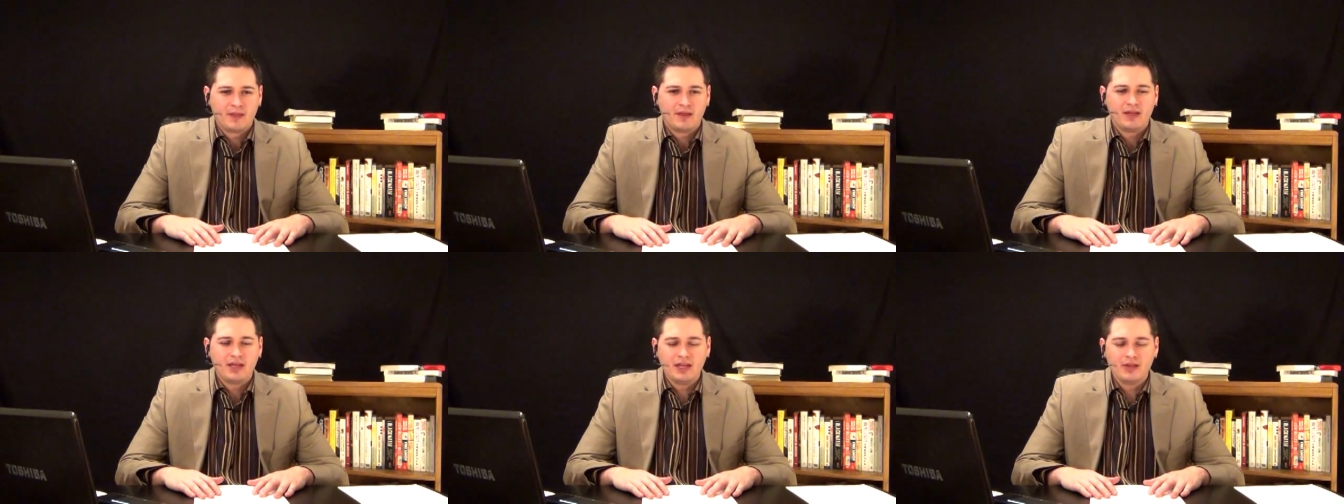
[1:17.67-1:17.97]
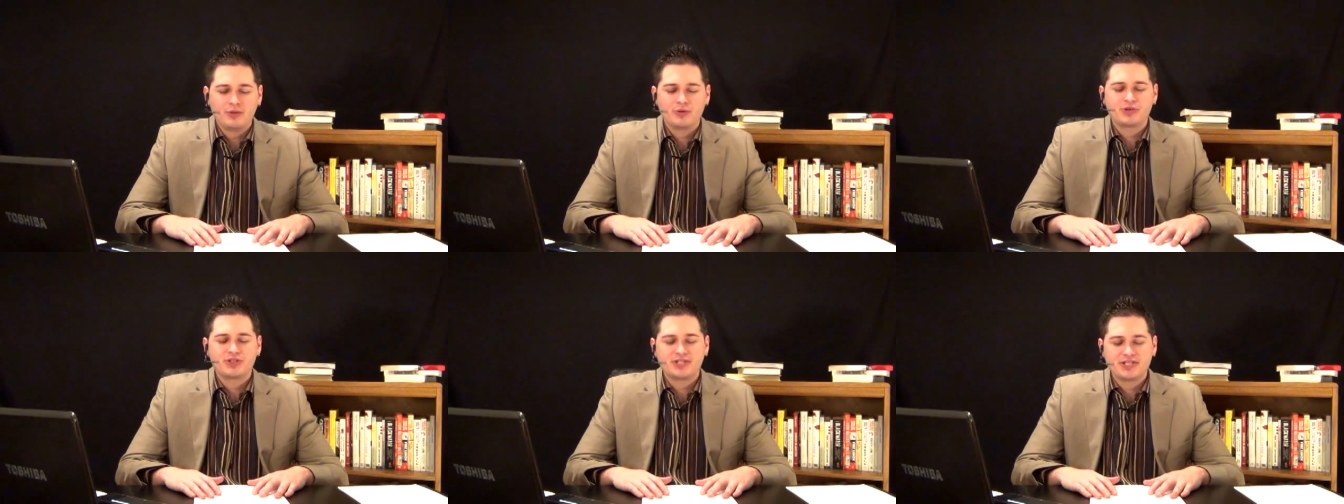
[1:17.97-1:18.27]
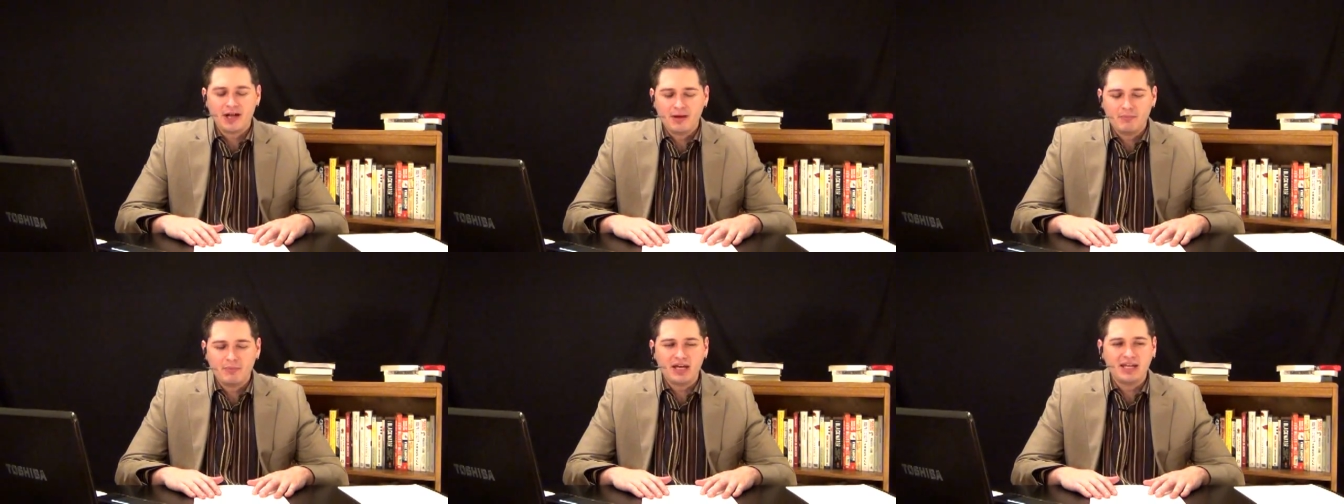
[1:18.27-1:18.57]
Either
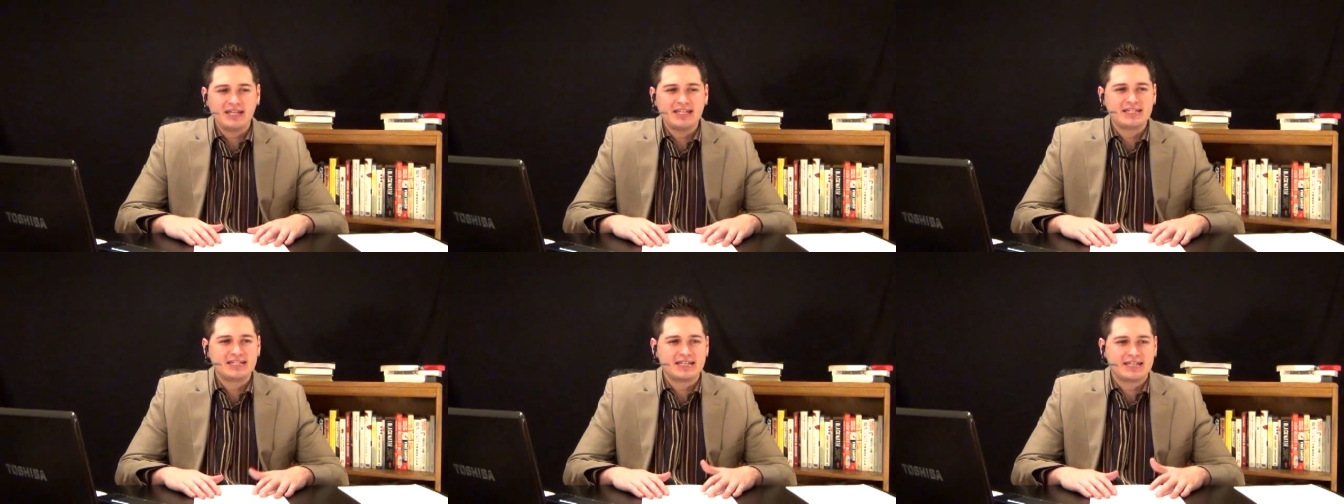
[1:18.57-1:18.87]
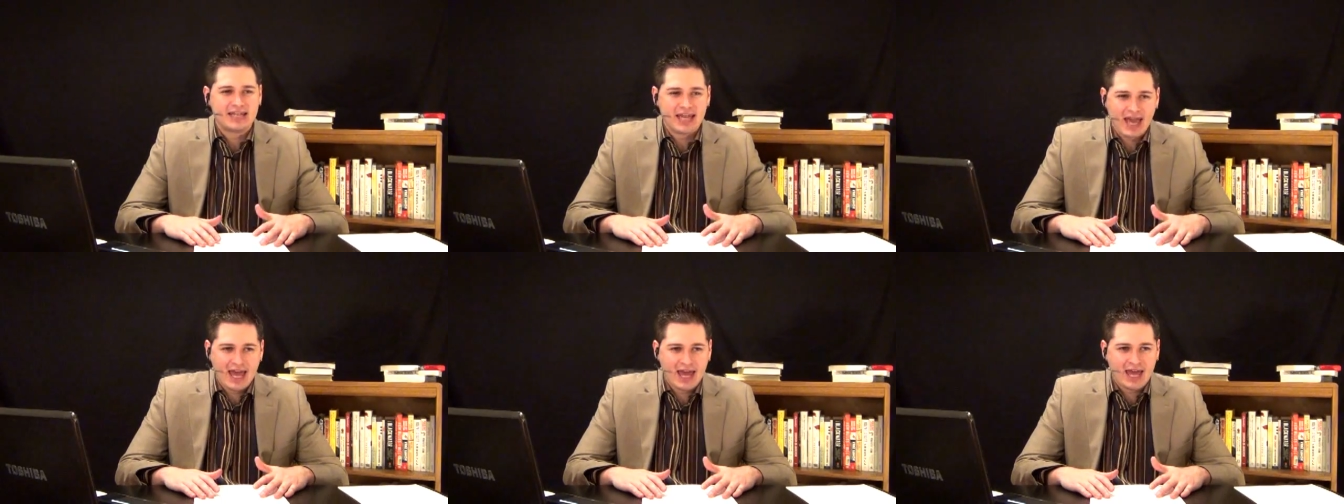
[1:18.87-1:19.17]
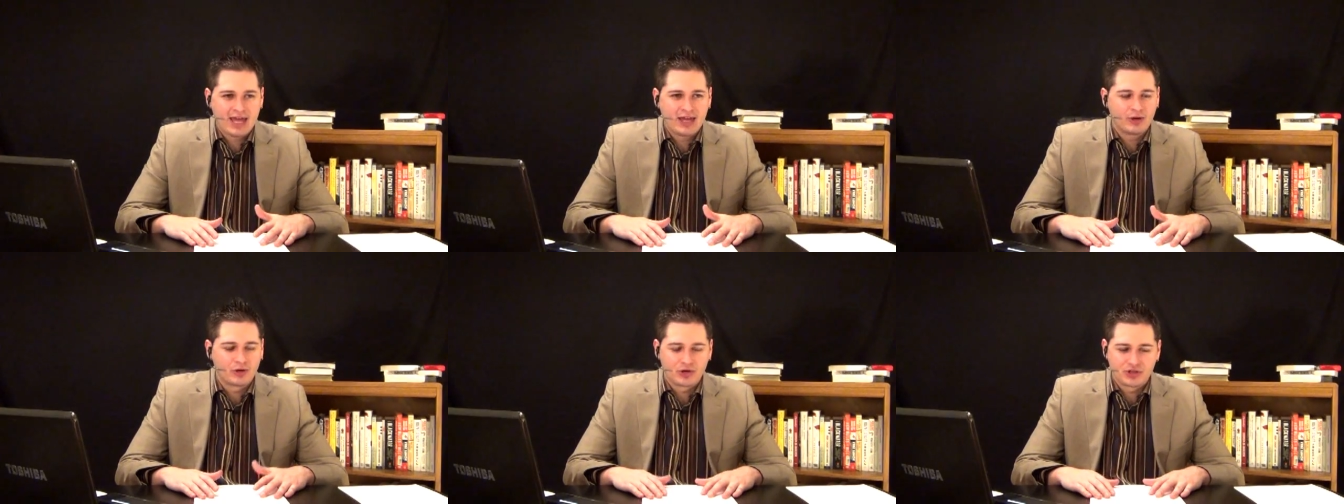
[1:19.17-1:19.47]
somebody's
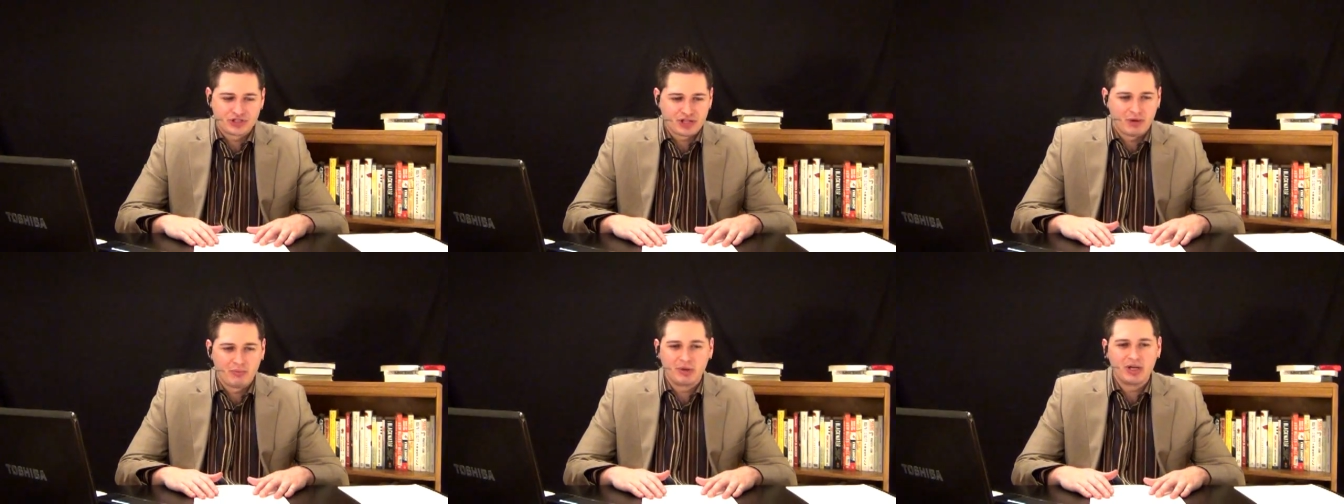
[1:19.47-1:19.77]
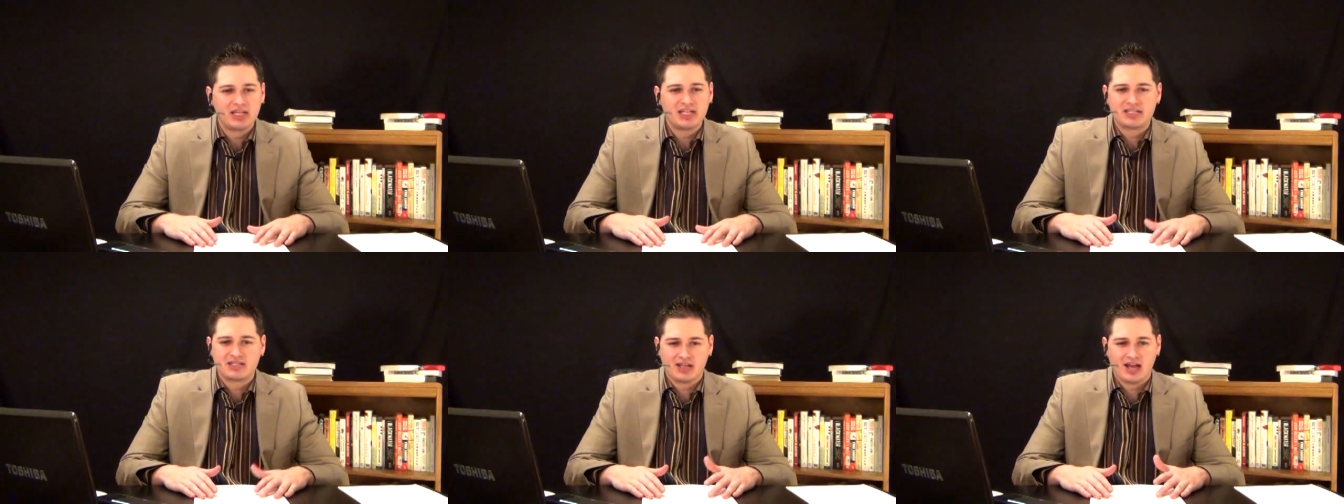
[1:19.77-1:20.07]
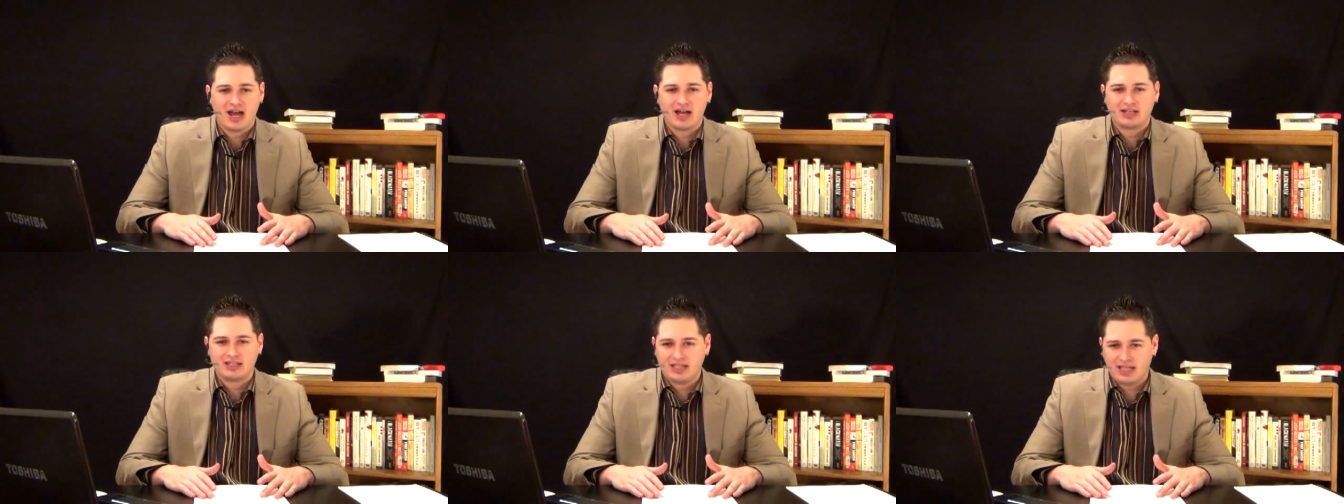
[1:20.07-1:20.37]
gay or somebody's
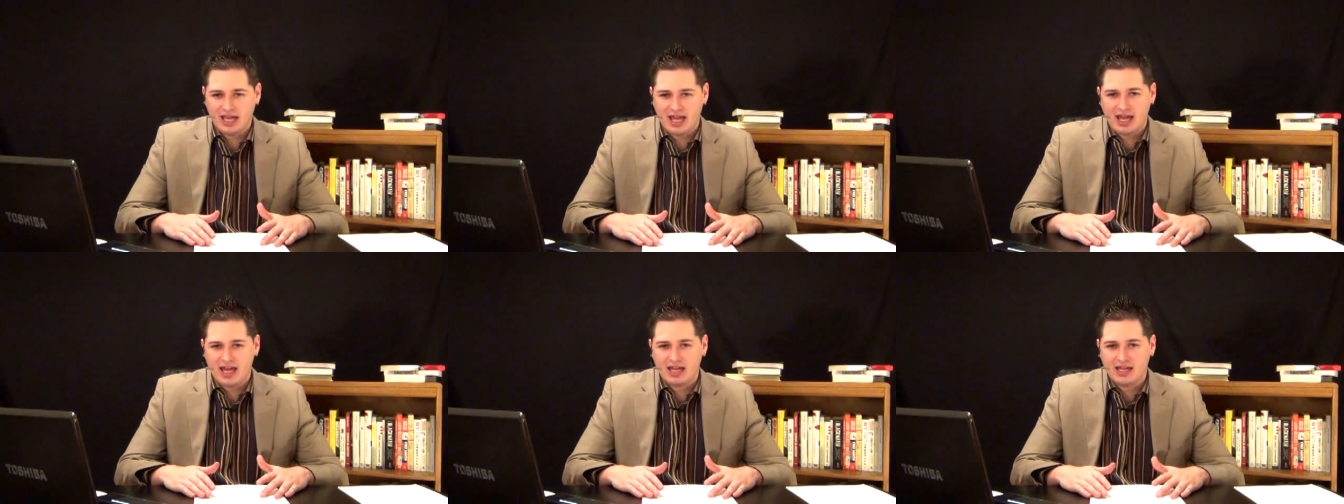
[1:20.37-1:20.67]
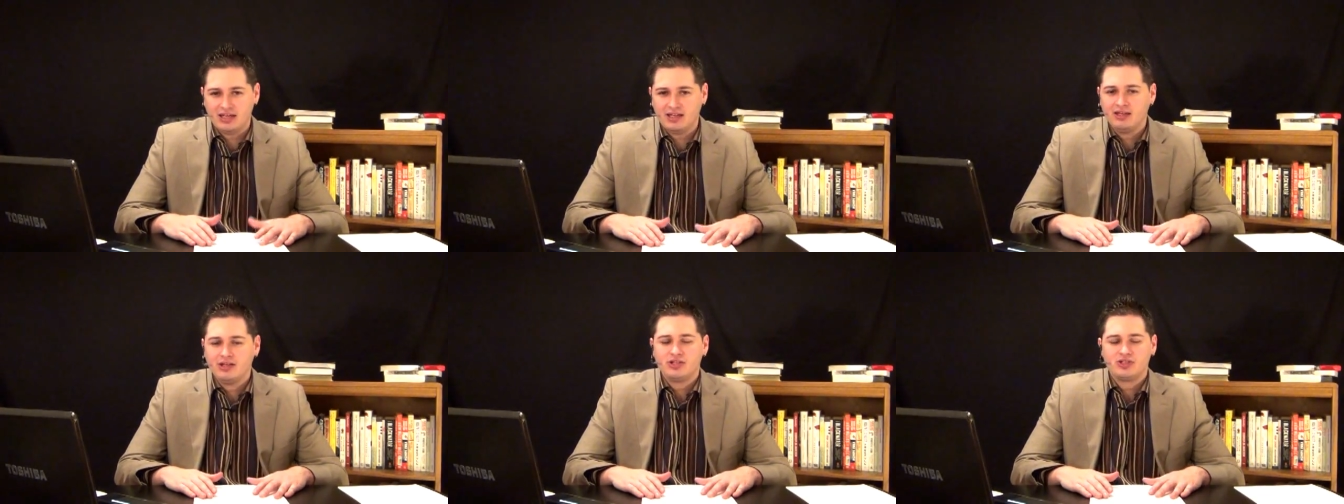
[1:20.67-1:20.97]
not gay,